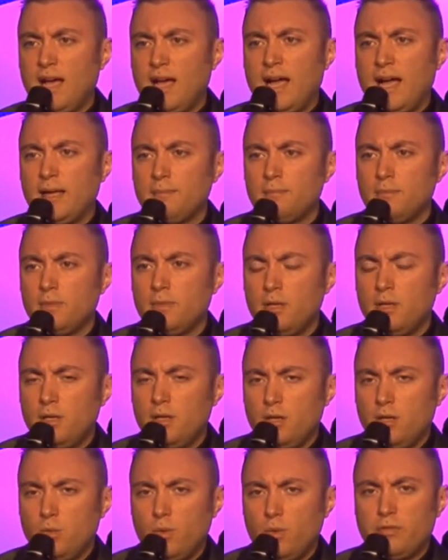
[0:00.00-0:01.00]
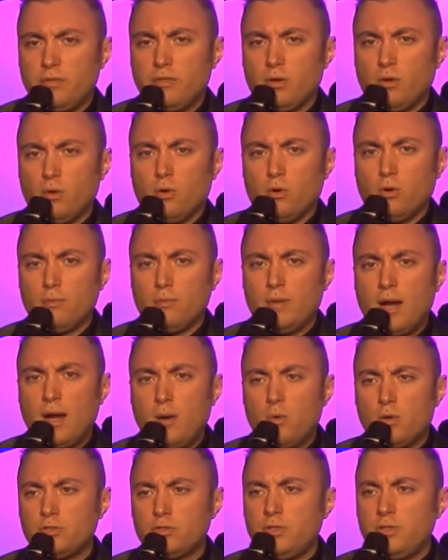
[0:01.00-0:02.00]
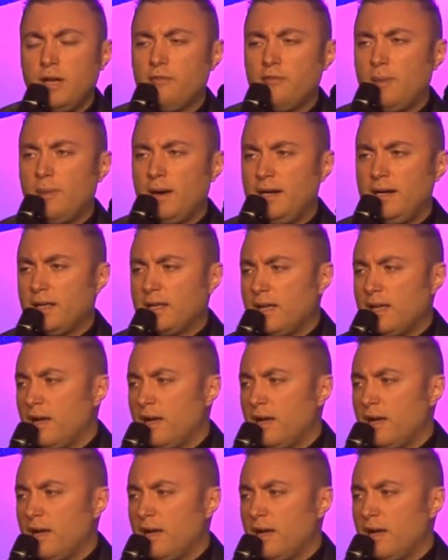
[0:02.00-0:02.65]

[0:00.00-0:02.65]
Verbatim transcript: time with the Lord. But I want everybody to